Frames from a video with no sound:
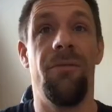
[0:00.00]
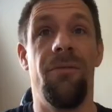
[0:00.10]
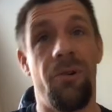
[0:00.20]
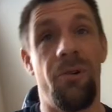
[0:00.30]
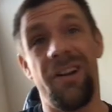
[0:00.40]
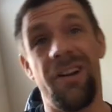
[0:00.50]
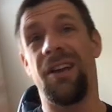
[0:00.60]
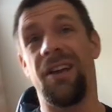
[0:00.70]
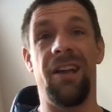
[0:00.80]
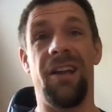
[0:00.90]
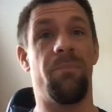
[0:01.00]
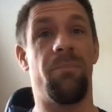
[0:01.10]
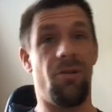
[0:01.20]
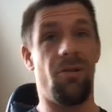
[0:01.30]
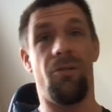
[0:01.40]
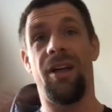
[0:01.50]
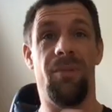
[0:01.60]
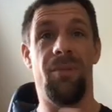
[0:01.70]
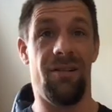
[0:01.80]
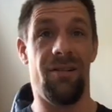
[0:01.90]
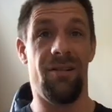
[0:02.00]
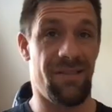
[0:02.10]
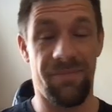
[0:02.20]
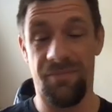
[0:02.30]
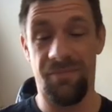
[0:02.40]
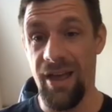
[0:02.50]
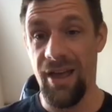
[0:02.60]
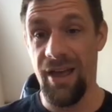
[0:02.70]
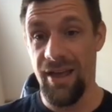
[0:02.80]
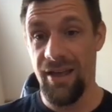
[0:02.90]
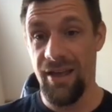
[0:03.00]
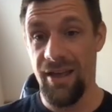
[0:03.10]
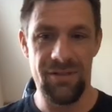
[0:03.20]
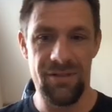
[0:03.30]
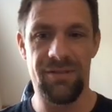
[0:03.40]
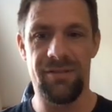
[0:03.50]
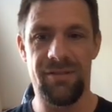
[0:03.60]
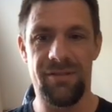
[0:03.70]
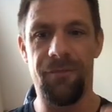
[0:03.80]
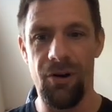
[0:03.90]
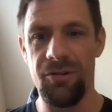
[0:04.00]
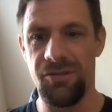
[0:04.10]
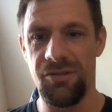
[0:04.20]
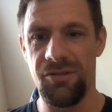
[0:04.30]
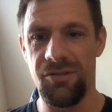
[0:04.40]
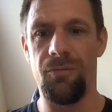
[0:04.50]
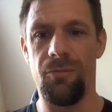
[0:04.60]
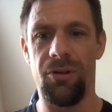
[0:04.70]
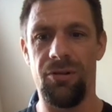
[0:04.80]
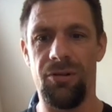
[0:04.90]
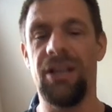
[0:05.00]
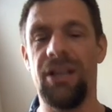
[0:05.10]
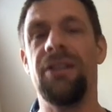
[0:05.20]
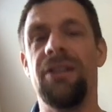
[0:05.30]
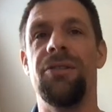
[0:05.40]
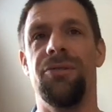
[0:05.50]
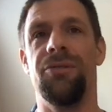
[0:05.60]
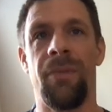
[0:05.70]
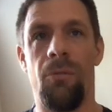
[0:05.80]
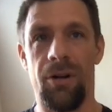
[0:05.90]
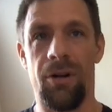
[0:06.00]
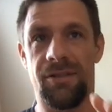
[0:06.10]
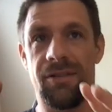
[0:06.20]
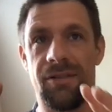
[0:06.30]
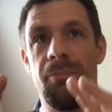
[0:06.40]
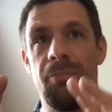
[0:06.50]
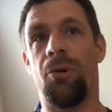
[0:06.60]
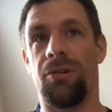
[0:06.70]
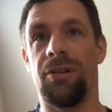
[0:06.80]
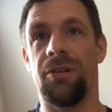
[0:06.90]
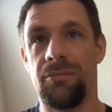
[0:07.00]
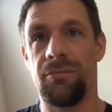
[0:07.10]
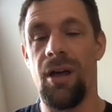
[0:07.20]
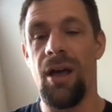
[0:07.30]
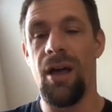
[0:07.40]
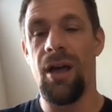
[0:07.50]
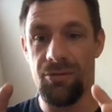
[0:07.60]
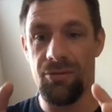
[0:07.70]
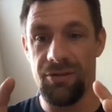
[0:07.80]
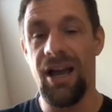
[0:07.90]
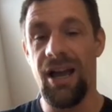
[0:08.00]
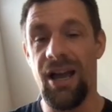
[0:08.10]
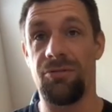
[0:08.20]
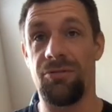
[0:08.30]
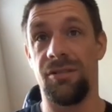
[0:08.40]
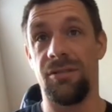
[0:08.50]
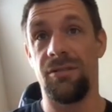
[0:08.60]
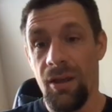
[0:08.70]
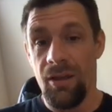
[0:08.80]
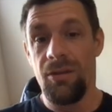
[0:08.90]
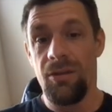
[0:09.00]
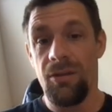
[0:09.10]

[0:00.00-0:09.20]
Forget the beginning pro labels and just focus on what you need to do, what is important, and your desired result. You can